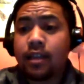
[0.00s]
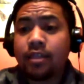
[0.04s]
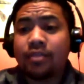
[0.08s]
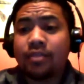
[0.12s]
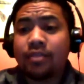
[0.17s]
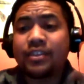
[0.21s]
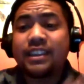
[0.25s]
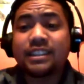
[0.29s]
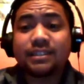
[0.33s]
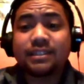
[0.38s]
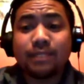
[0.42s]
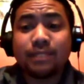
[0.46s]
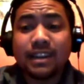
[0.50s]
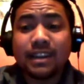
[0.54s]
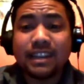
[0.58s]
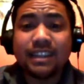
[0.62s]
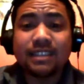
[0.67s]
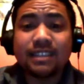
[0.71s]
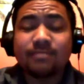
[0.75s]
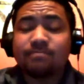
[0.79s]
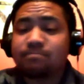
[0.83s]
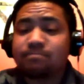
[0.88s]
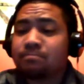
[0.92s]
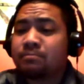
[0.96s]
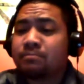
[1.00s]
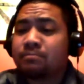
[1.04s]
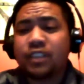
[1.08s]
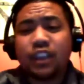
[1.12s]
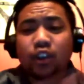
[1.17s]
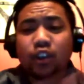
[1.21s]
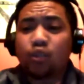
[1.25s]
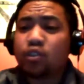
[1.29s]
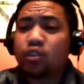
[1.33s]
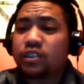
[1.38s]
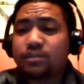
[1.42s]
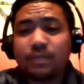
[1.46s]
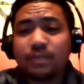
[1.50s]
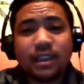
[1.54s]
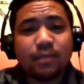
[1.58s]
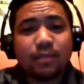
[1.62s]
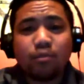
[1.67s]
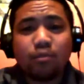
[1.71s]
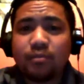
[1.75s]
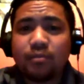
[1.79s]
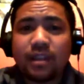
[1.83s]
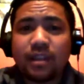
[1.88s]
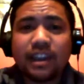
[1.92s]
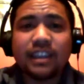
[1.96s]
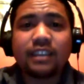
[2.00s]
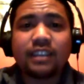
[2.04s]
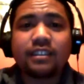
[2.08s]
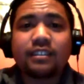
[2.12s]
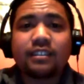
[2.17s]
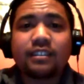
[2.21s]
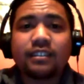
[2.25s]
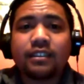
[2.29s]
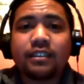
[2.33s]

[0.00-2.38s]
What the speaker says: This money, you can always make more money.